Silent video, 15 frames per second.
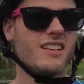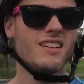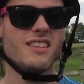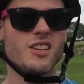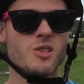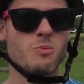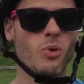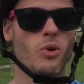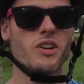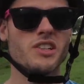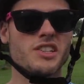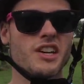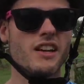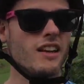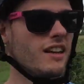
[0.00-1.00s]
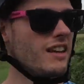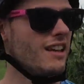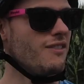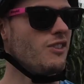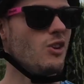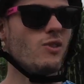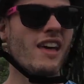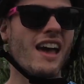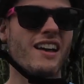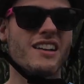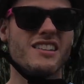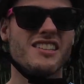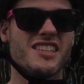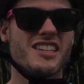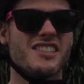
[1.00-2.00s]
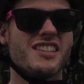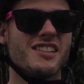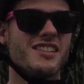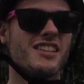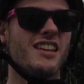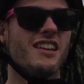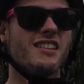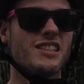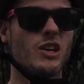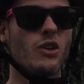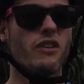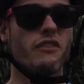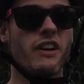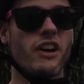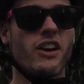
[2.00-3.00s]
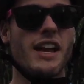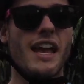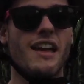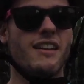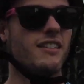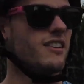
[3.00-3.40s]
This board is going to give you that consistency until the very end.